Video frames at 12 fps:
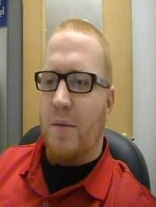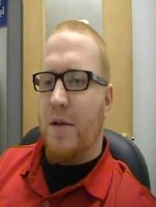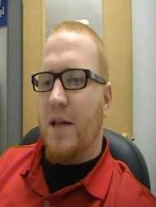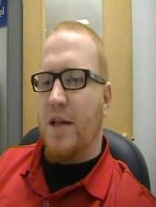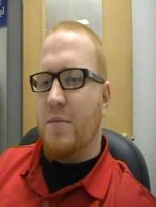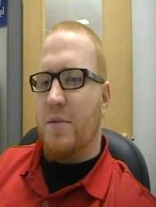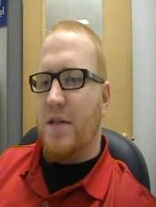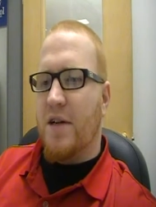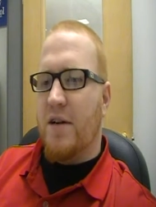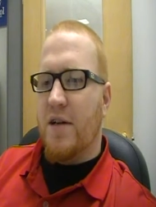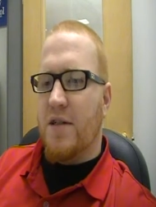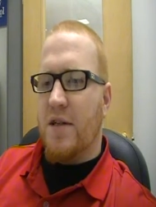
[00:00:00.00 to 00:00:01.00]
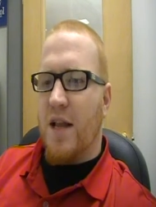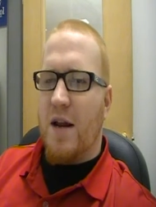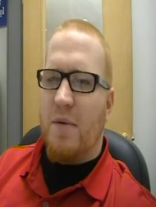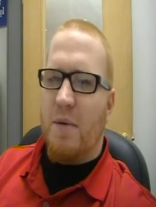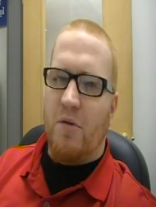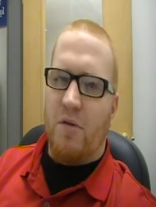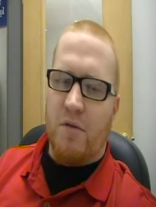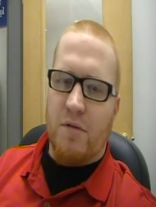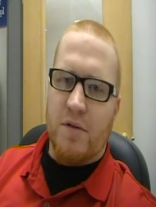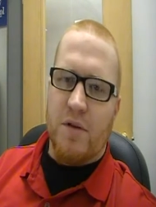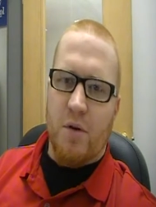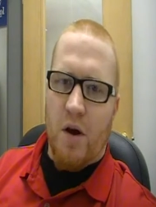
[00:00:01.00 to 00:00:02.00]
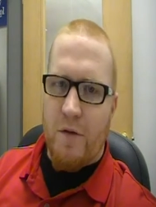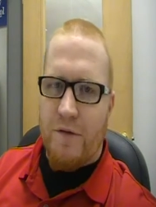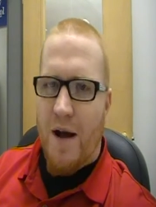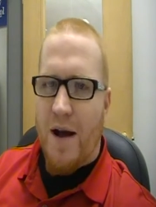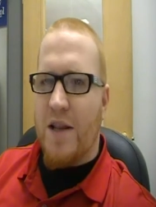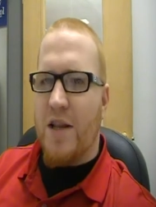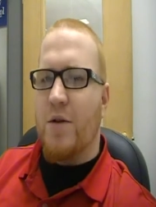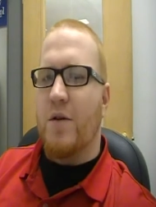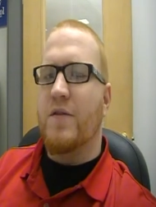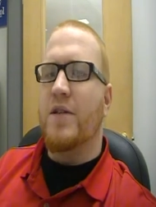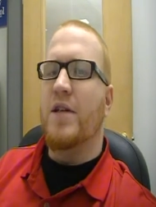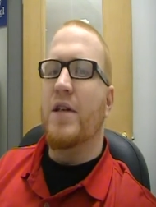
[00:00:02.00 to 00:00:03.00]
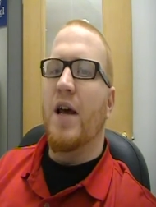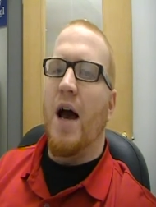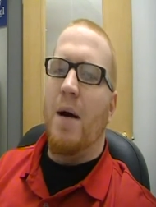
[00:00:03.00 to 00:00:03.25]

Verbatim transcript: I mean, let's be serious. A lot of people, aren't, you know, aren't fond of the UFC.